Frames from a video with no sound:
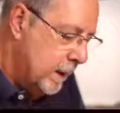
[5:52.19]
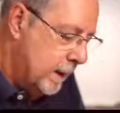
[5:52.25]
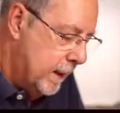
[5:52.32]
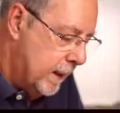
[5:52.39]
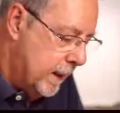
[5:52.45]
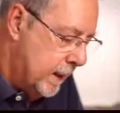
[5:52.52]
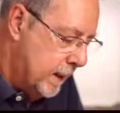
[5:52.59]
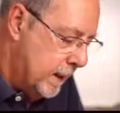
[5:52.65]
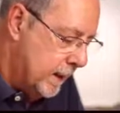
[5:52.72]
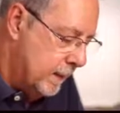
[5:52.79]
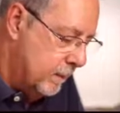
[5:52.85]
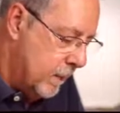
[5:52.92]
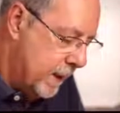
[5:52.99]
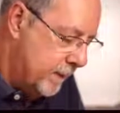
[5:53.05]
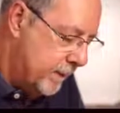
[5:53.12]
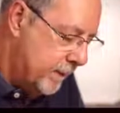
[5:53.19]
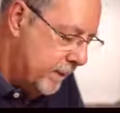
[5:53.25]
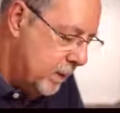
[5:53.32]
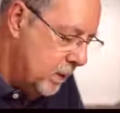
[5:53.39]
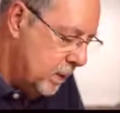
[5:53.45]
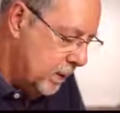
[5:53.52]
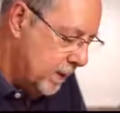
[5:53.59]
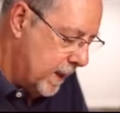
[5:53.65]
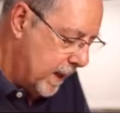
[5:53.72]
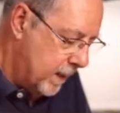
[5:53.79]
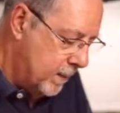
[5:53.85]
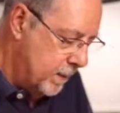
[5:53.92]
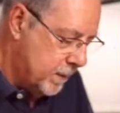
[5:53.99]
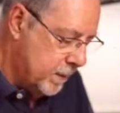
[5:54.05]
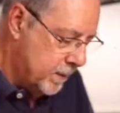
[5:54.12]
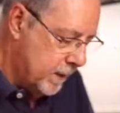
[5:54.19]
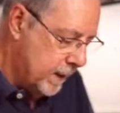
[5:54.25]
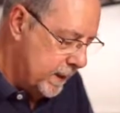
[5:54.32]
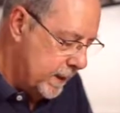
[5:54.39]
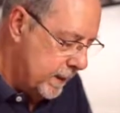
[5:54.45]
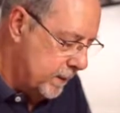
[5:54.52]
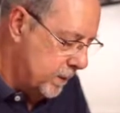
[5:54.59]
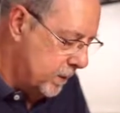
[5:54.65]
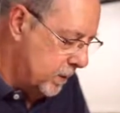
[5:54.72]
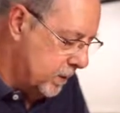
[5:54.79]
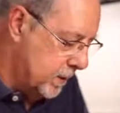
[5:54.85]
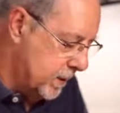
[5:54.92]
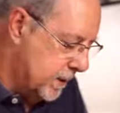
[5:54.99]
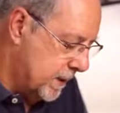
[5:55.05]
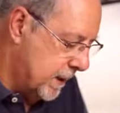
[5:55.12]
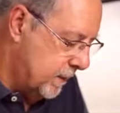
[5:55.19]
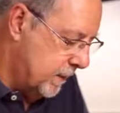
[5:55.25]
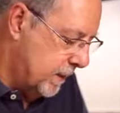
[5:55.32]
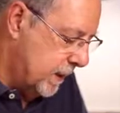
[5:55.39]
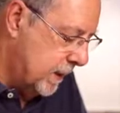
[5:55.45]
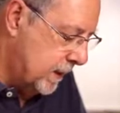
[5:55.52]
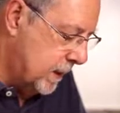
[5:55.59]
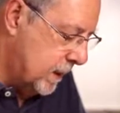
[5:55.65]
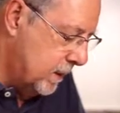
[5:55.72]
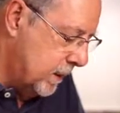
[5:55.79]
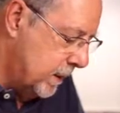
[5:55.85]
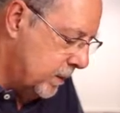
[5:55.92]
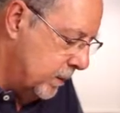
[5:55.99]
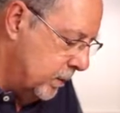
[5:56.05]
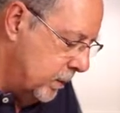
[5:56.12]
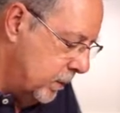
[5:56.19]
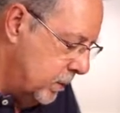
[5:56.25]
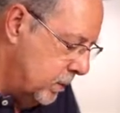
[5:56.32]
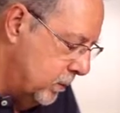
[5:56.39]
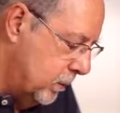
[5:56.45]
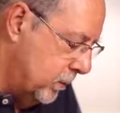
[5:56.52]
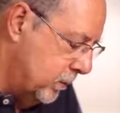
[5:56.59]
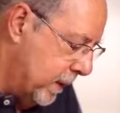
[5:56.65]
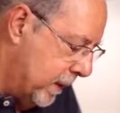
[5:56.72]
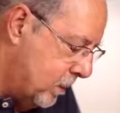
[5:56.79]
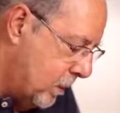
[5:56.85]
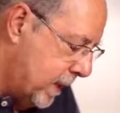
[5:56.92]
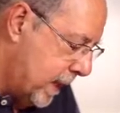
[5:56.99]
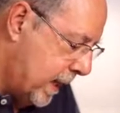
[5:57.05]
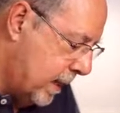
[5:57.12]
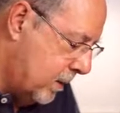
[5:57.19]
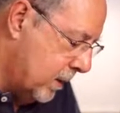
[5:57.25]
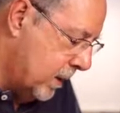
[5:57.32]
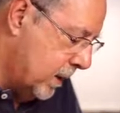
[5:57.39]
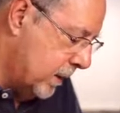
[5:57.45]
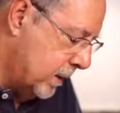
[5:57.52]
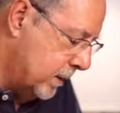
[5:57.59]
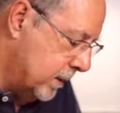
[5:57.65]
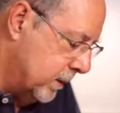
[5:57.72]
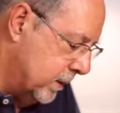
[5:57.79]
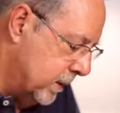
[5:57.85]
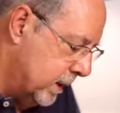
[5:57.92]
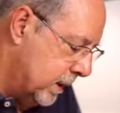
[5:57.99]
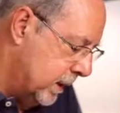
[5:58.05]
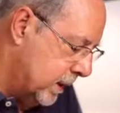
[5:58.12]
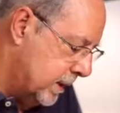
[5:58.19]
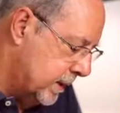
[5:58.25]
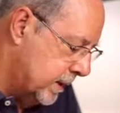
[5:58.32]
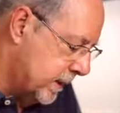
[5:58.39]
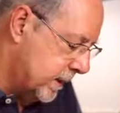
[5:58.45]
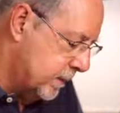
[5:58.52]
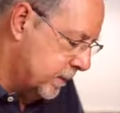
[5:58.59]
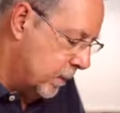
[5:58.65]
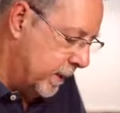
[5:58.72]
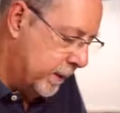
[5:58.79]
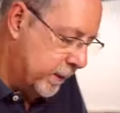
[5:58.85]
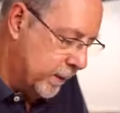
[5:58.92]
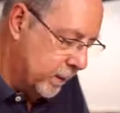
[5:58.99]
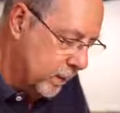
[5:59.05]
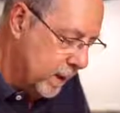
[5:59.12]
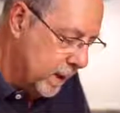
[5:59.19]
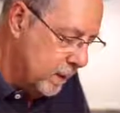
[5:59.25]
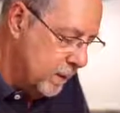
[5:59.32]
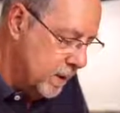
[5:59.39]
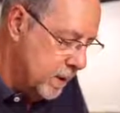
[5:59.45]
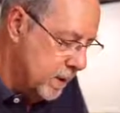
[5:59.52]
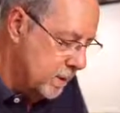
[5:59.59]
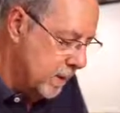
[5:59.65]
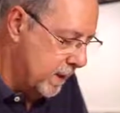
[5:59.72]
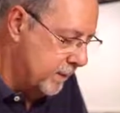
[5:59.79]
And my fuel now, so what I need to do is the same thing. Now I need to move my 1 hour under 6.3, which is my